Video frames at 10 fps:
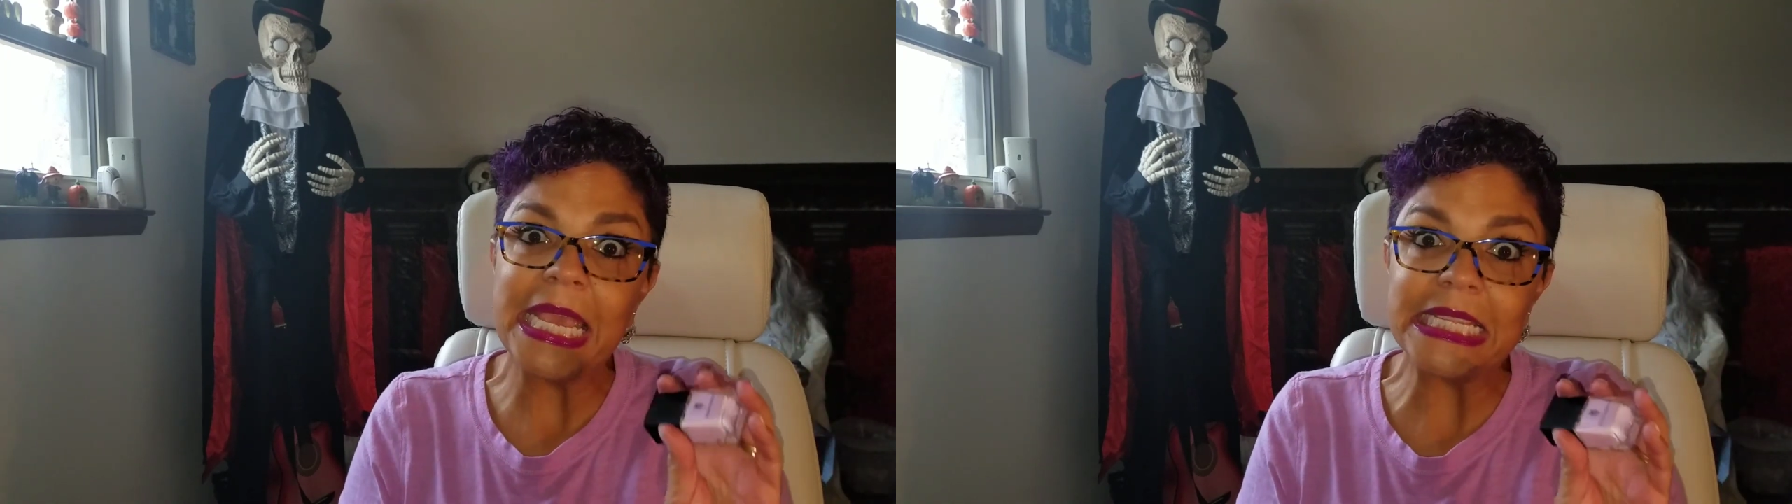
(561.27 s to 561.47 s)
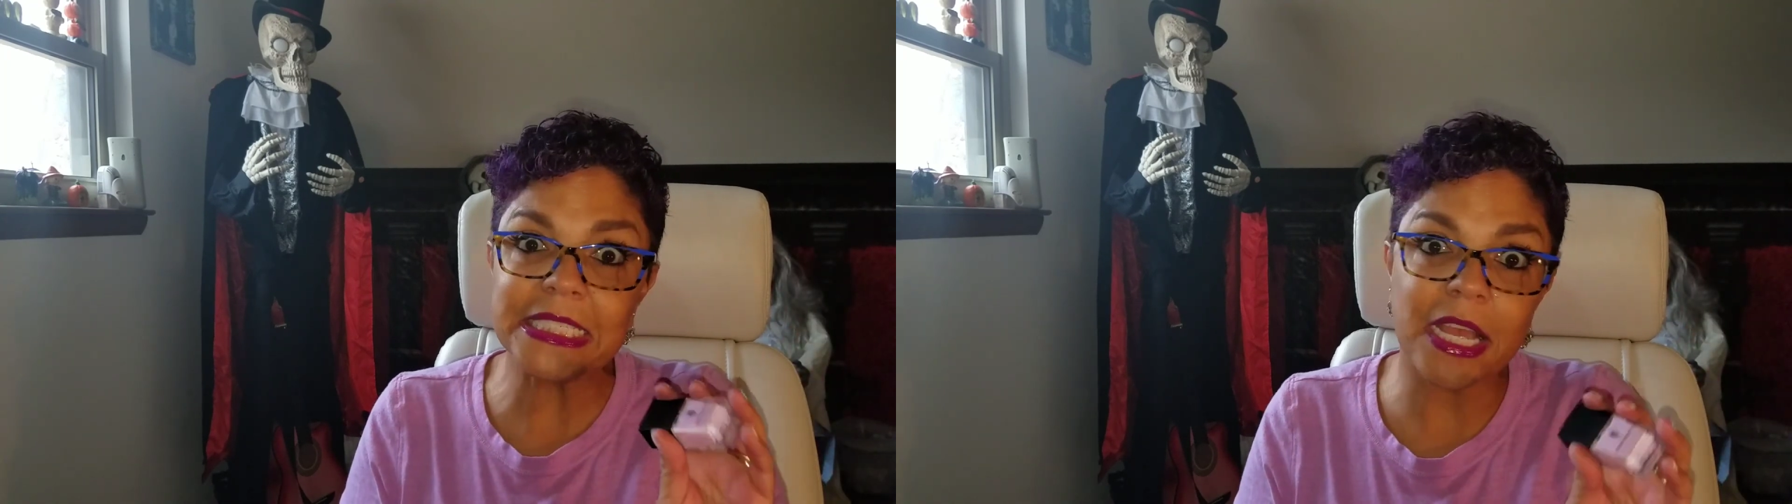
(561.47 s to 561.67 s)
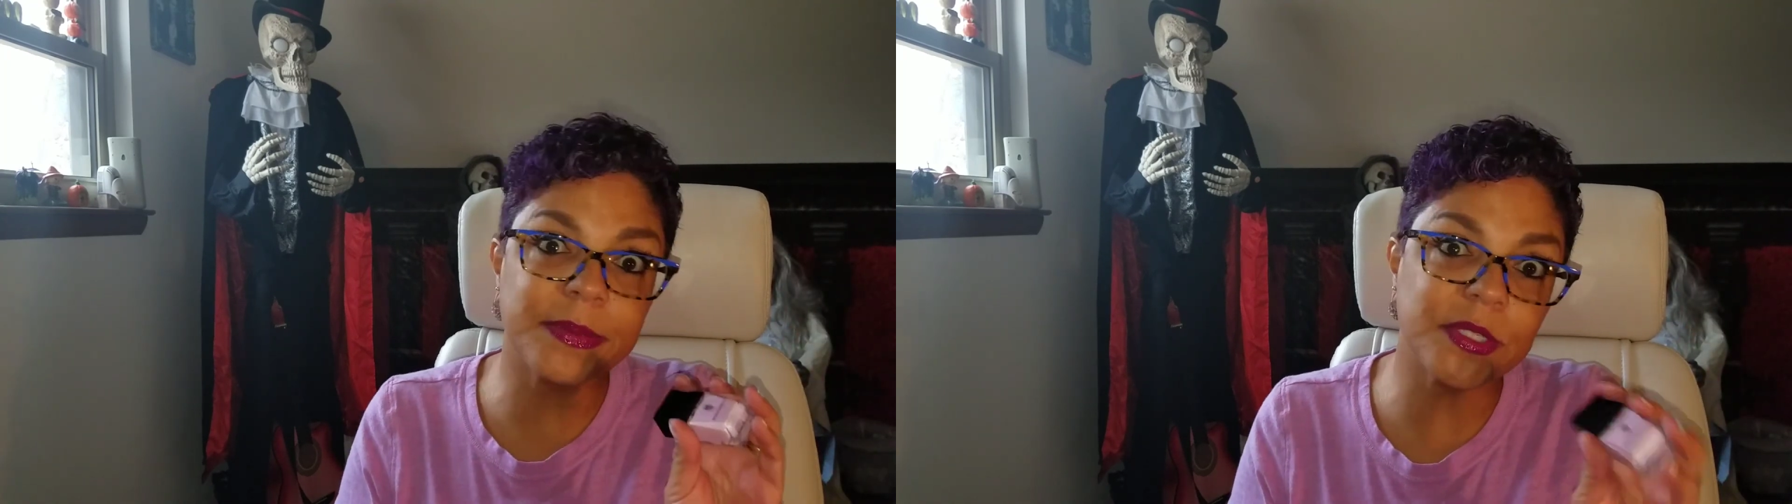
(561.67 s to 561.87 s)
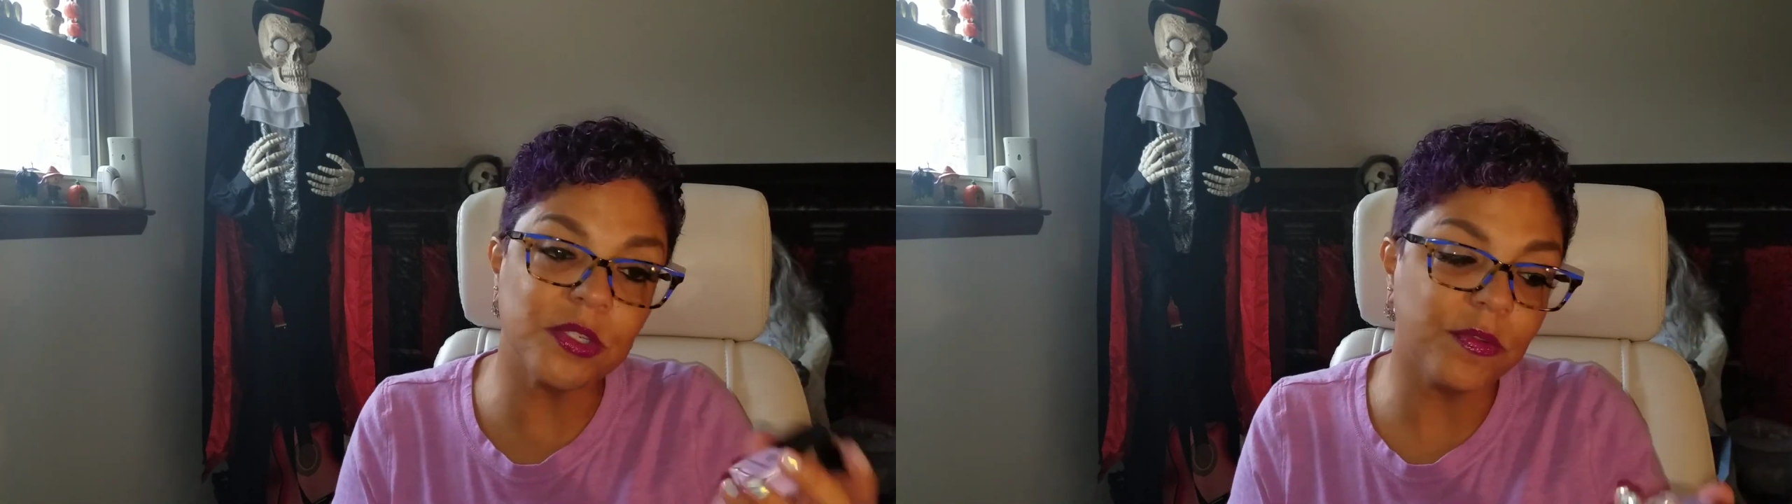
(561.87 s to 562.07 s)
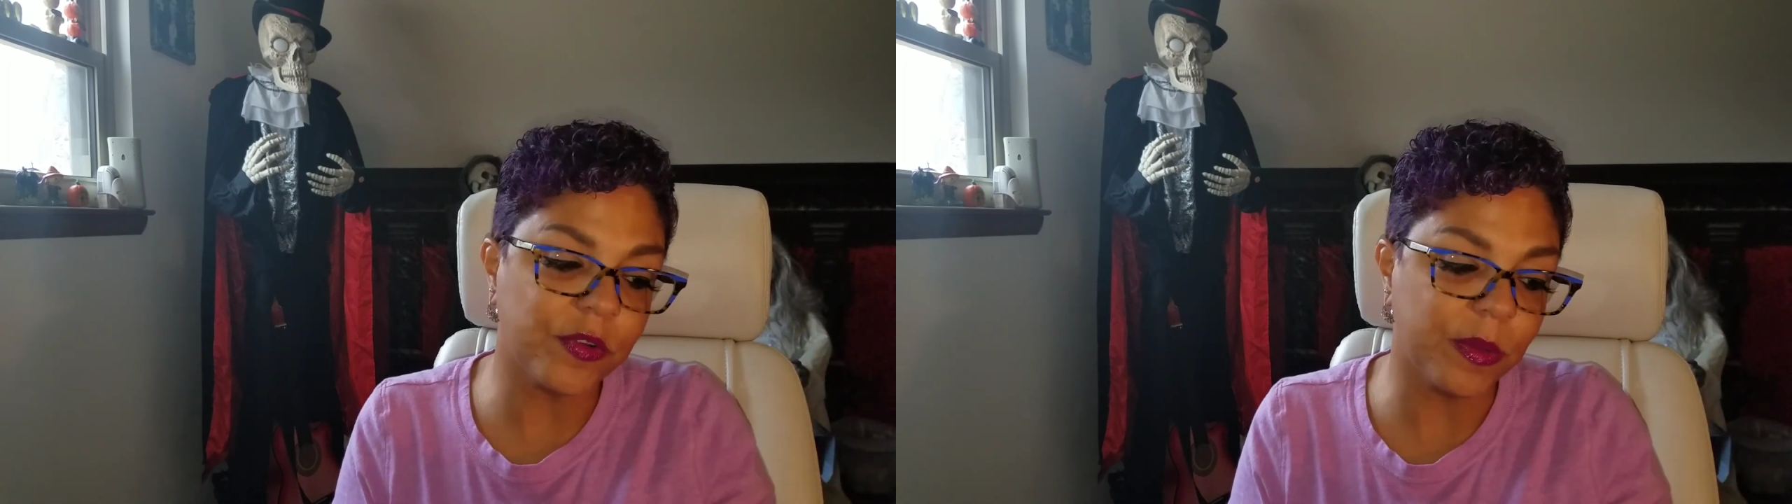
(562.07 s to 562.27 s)
It stops
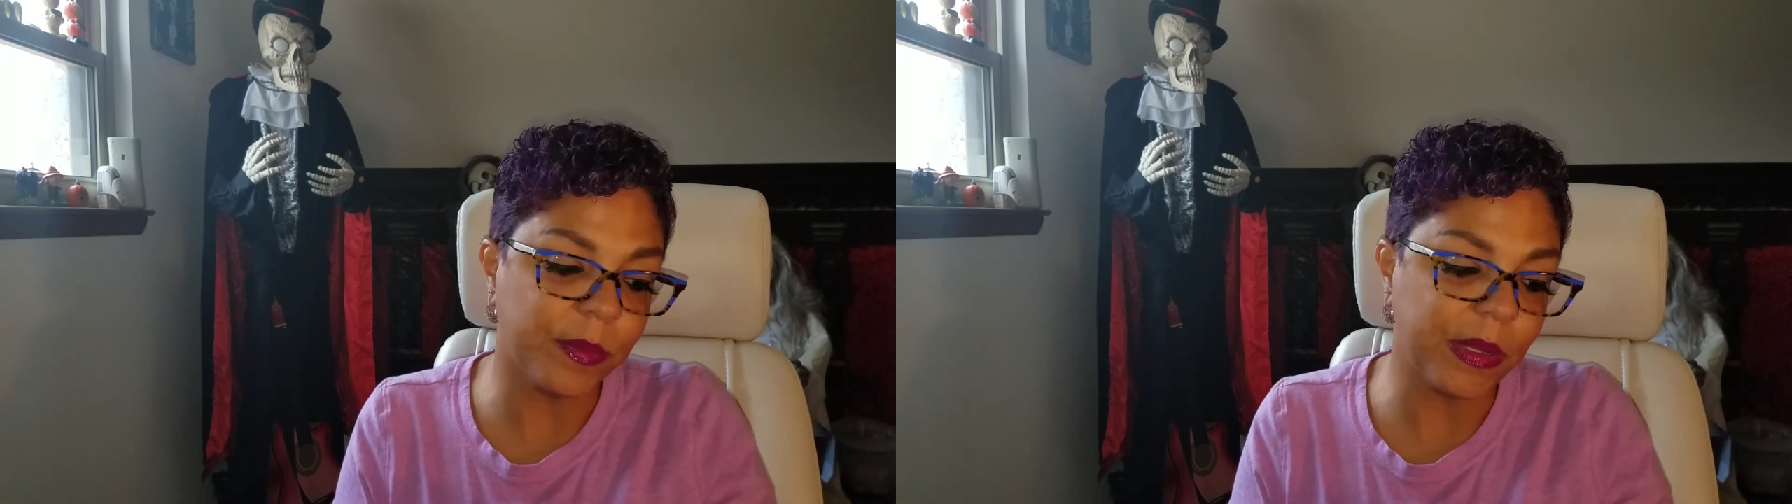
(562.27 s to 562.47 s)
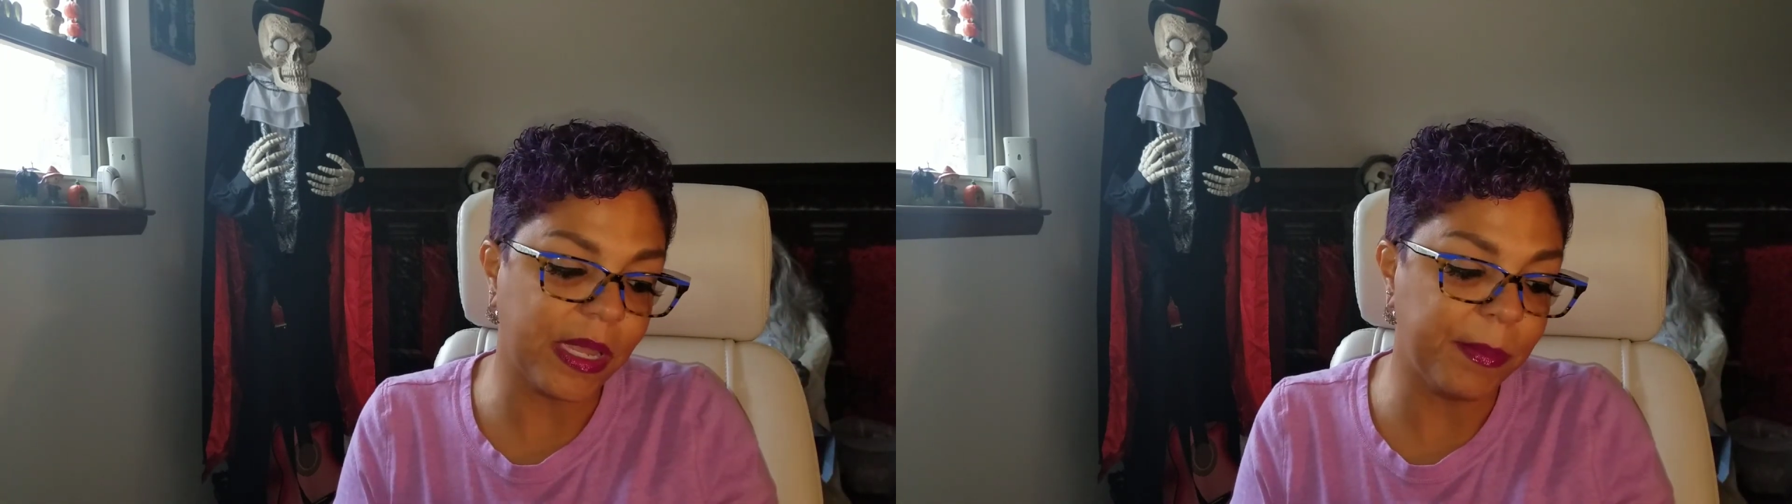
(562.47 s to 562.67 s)
you from